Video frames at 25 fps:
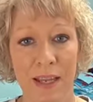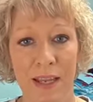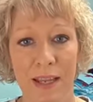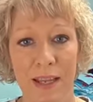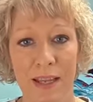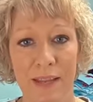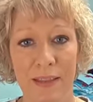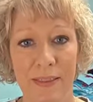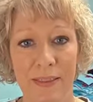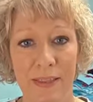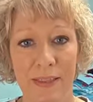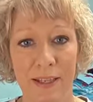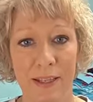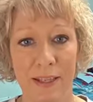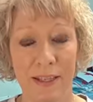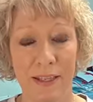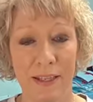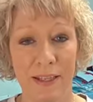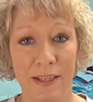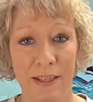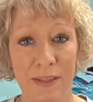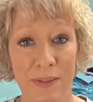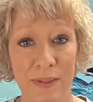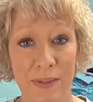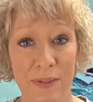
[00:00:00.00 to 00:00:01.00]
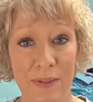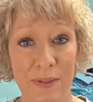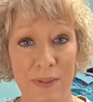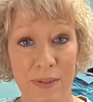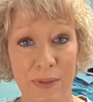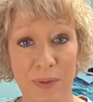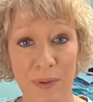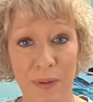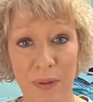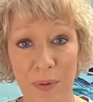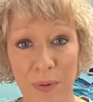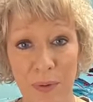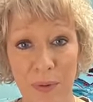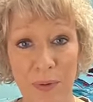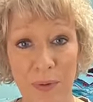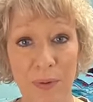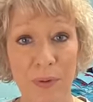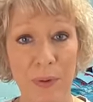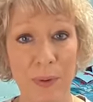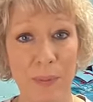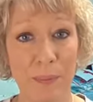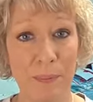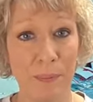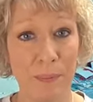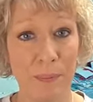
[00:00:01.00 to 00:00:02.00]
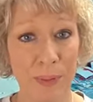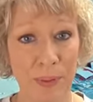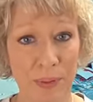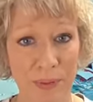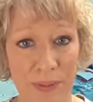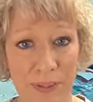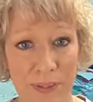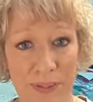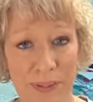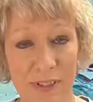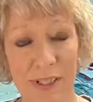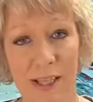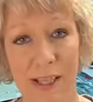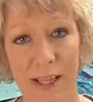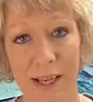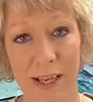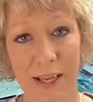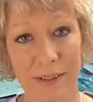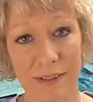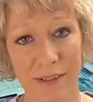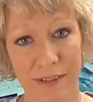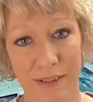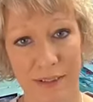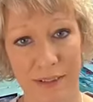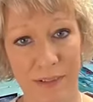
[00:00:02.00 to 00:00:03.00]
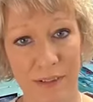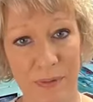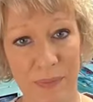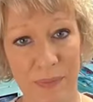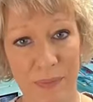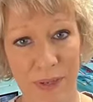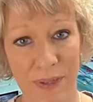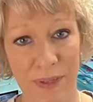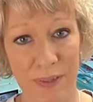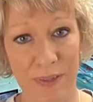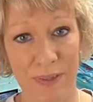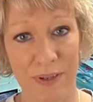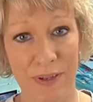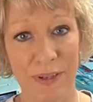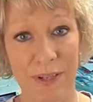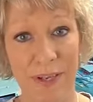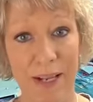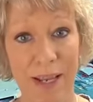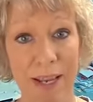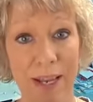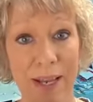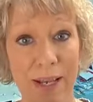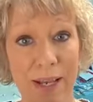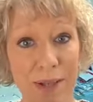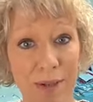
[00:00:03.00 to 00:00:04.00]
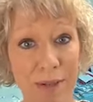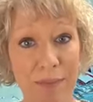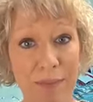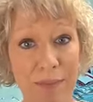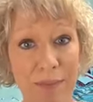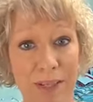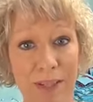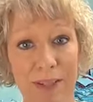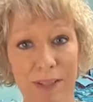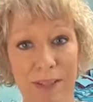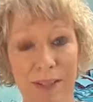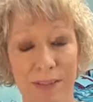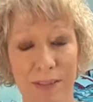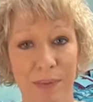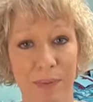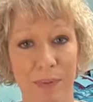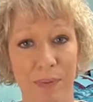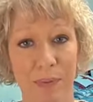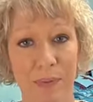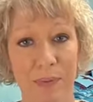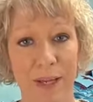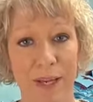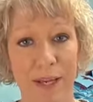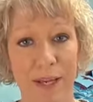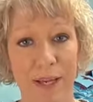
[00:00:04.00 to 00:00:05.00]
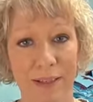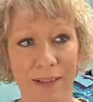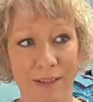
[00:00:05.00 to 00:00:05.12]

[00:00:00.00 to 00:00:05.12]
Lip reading: And then there's a whole bonus class this month on how to make this zipper bag.